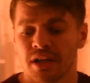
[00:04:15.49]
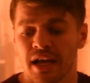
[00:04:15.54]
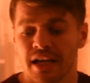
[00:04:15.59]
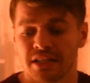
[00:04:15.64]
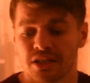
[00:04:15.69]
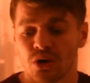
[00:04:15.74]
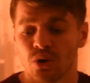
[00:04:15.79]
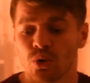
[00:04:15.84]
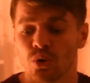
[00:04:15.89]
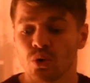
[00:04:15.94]

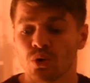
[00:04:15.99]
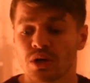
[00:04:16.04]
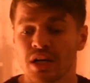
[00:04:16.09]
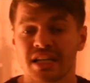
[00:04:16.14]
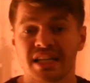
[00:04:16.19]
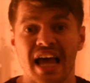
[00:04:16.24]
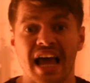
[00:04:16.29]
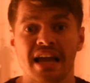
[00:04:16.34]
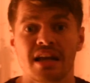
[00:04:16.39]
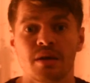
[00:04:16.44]
as old
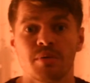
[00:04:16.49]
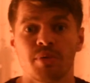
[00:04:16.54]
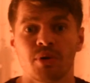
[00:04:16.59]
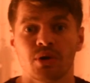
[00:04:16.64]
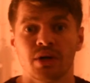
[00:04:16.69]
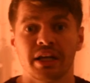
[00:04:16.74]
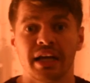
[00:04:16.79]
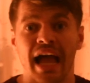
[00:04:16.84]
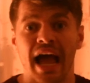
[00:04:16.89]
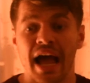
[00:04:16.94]
as
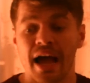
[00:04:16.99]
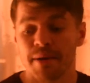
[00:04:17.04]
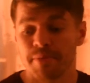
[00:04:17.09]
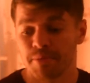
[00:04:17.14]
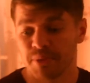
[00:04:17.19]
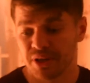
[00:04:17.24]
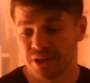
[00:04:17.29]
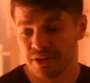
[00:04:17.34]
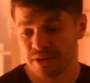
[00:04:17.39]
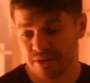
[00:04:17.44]
anybody
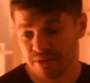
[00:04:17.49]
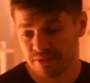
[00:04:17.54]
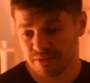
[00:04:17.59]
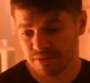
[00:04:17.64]
can be.